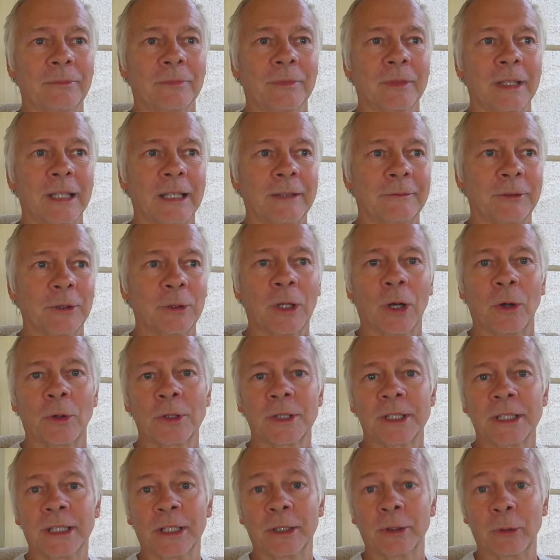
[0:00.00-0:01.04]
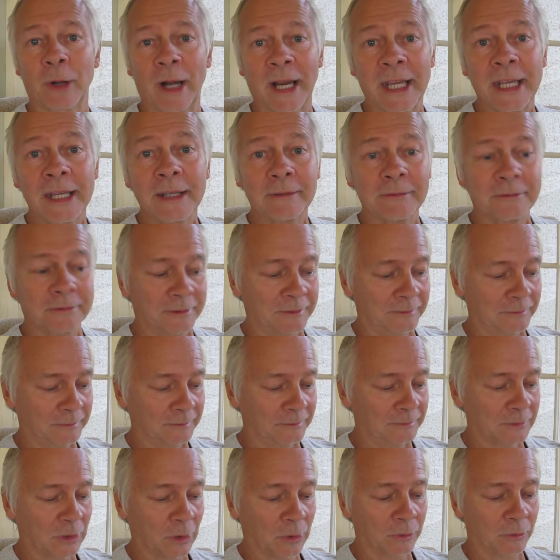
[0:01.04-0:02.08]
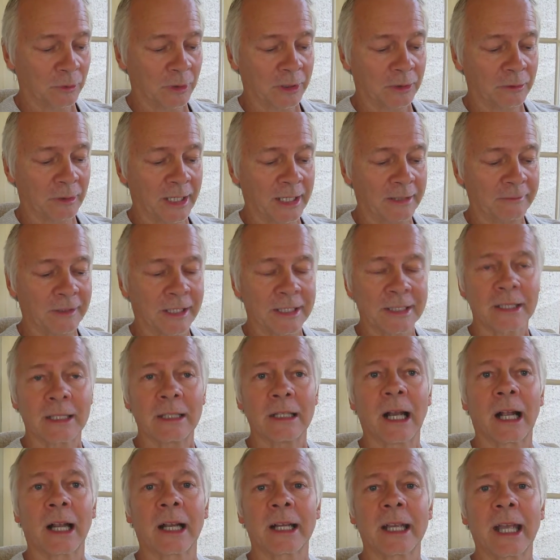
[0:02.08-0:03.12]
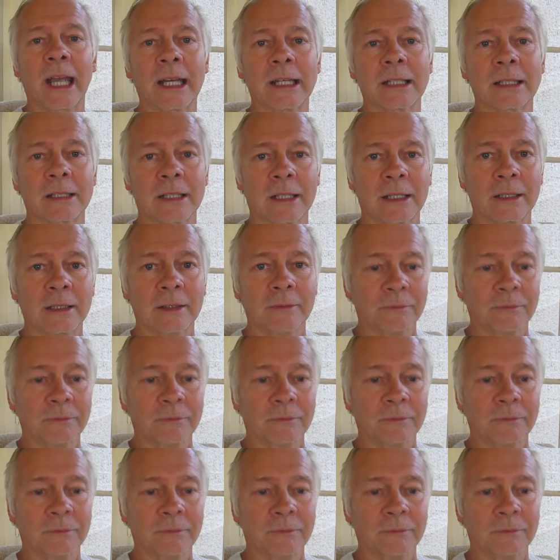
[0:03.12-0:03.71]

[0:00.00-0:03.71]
If you go see a grave, go to a grave, that's naket.